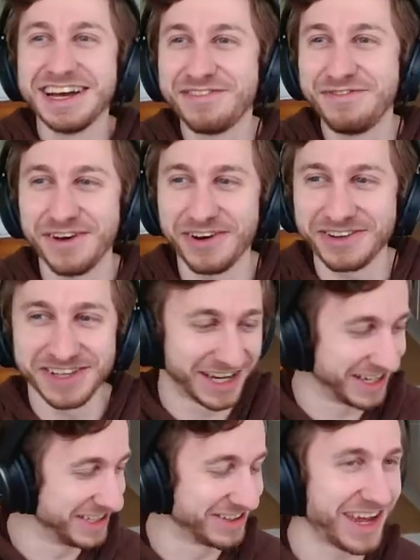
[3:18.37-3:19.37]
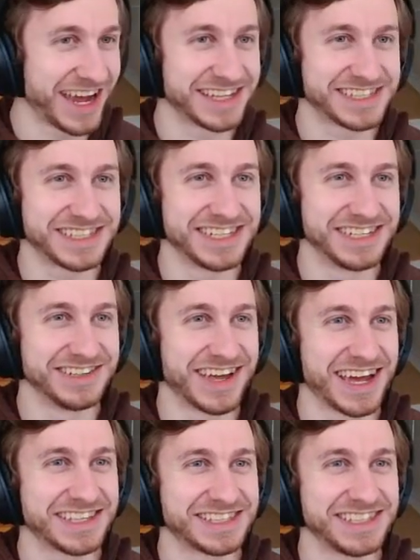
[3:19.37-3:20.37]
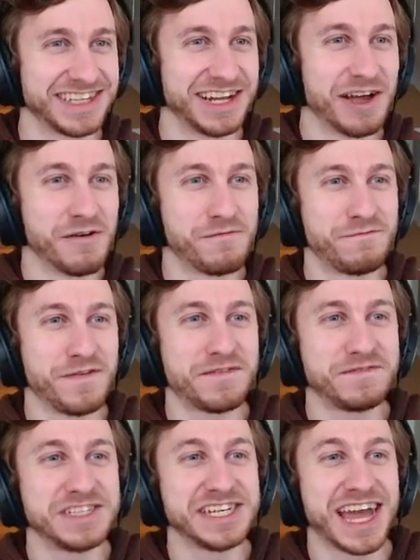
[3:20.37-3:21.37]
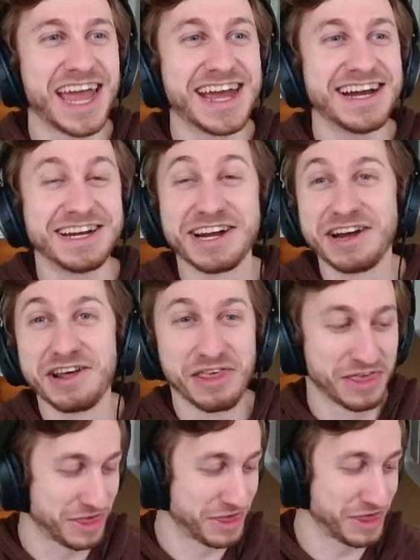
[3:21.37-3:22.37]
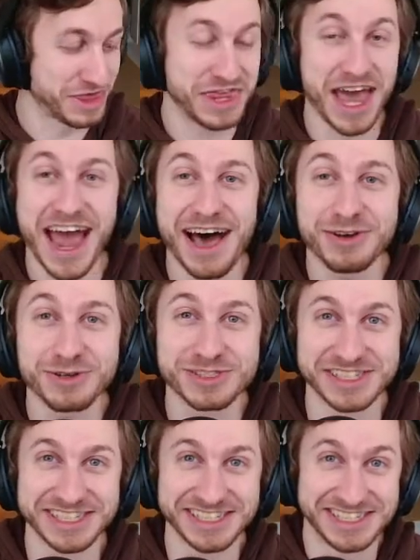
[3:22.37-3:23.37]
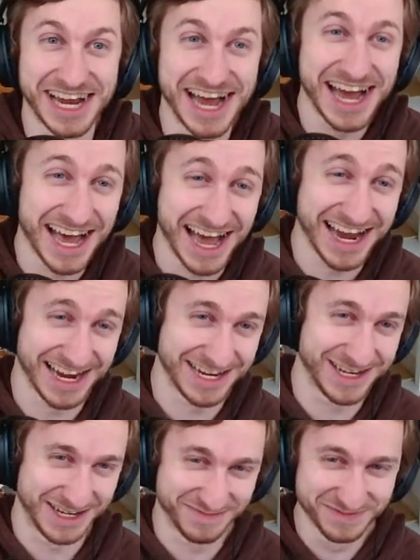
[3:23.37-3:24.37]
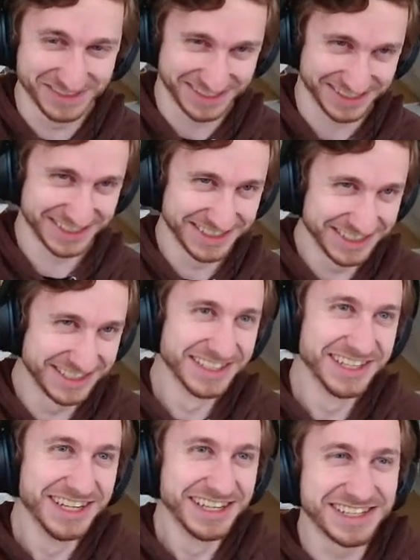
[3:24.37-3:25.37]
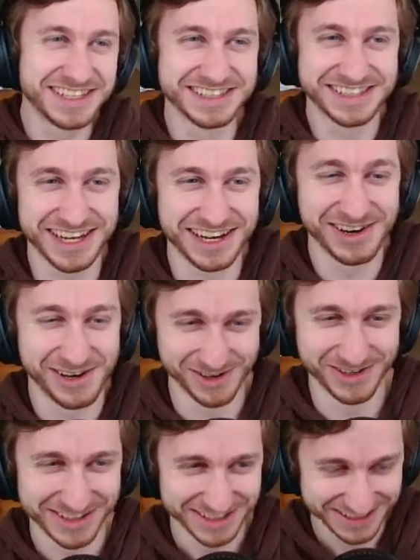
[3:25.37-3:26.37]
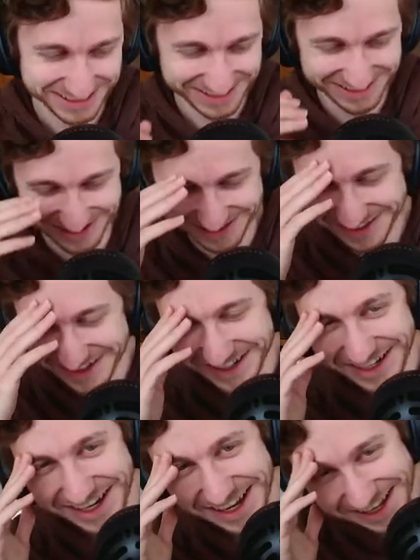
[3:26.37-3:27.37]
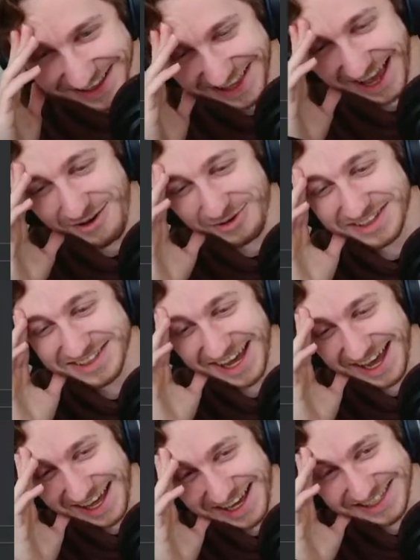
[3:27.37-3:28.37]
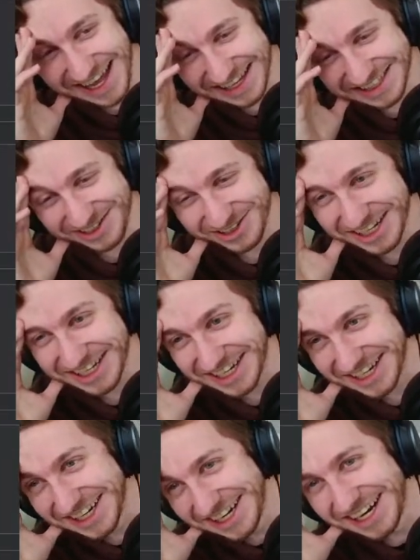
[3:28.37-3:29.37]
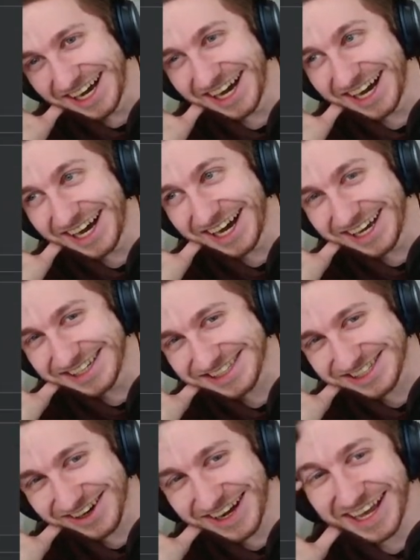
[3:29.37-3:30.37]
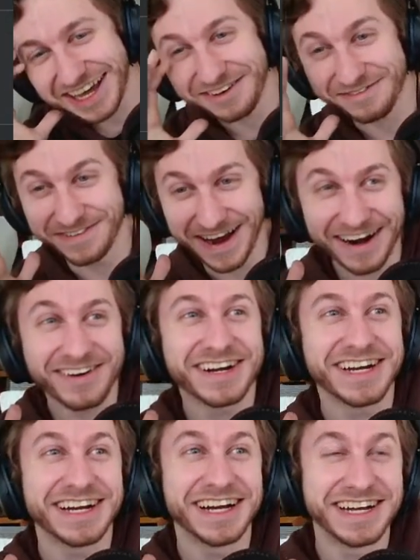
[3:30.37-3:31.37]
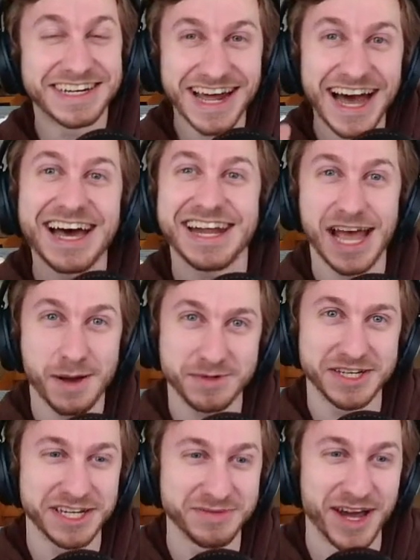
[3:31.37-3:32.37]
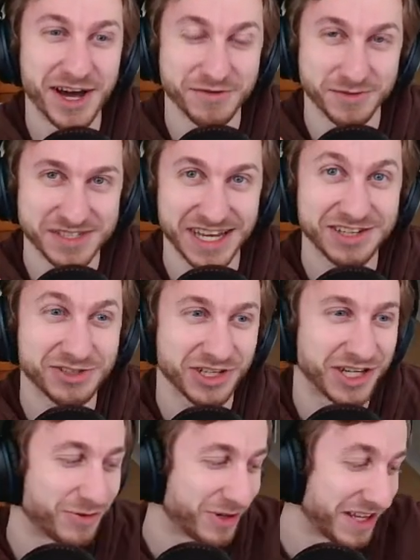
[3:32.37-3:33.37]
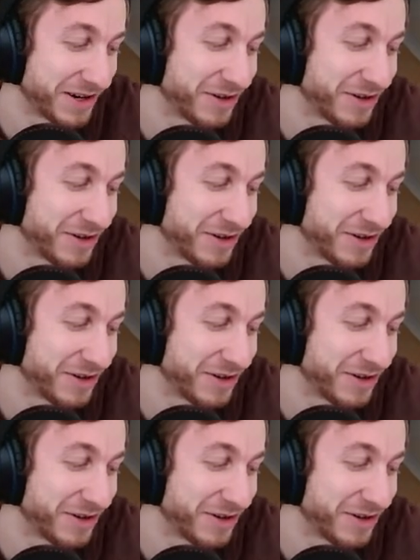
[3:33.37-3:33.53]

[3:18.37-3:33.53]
Hold on, you can't see it. 58,000 times. So that's not so good. So I got a very not happy email from Sentry where they were